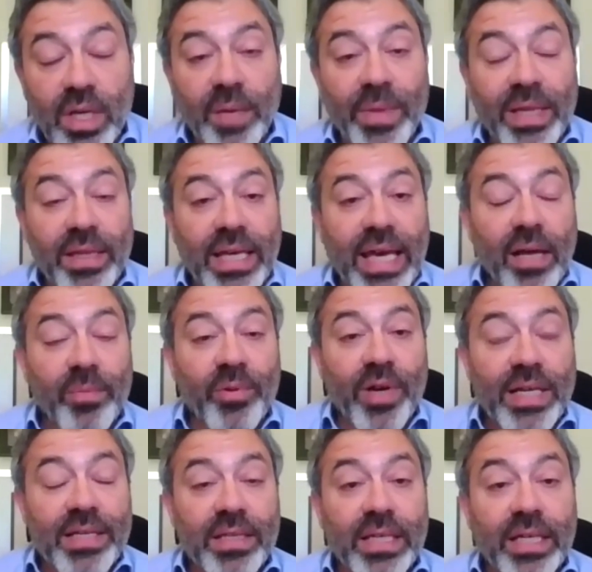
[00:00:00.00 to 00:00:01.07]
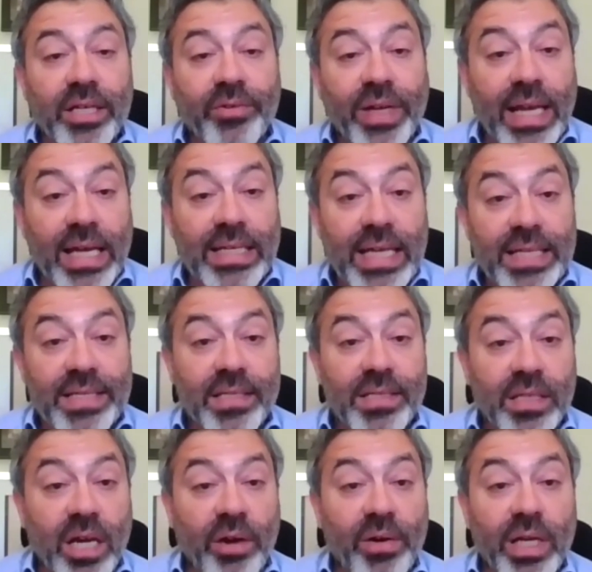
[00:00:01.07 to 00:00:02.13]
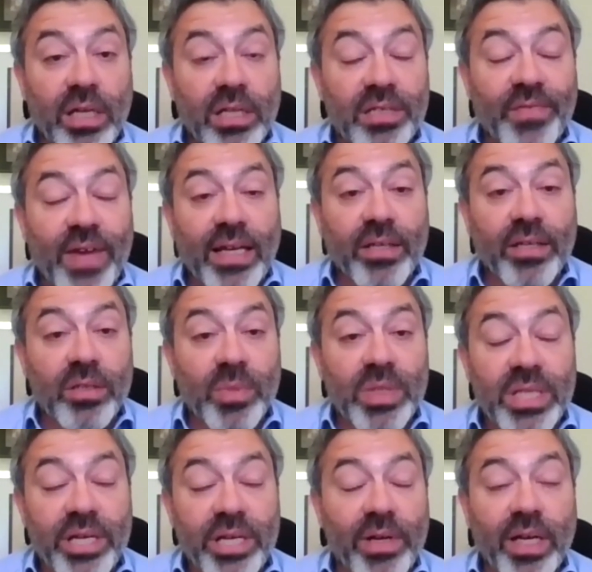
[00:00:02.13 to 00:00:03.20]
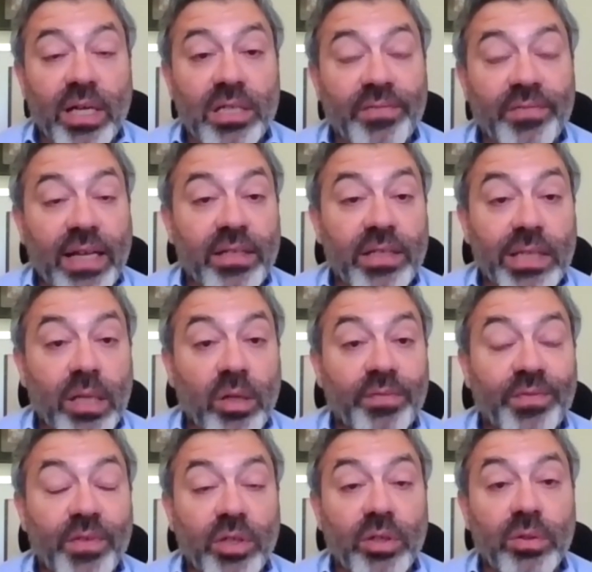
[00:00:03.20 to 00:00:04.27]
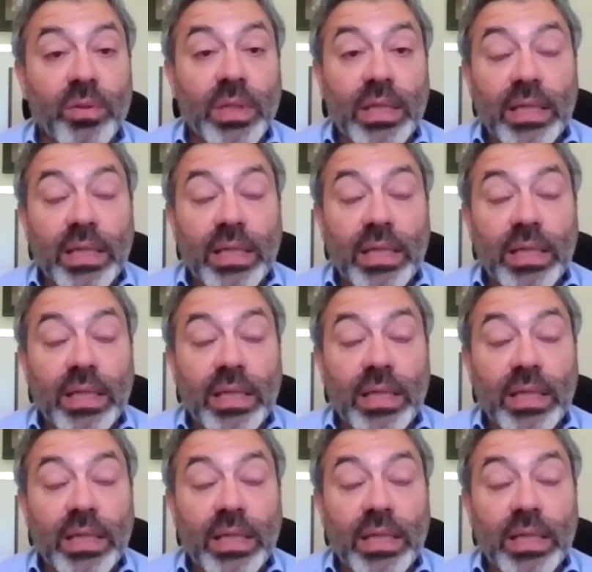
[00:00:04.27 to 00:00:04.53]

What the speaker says: I mean, the Greenland assets are currently undervalued, materially undervalued in our view,